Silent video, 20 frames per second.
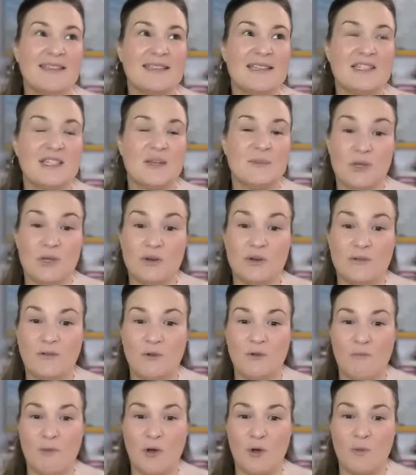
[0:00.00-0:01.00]
such a
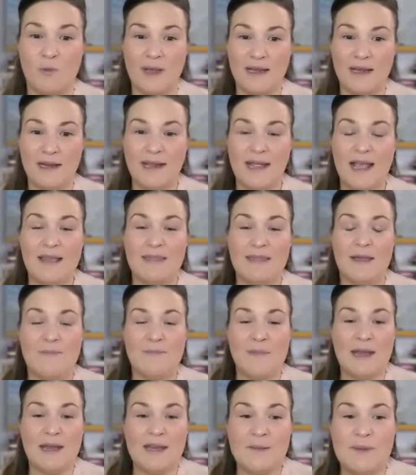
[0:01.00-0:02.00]
beautiful moment that
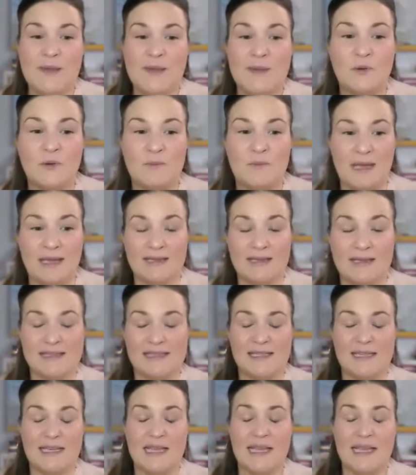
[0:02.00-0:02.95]
many people miss.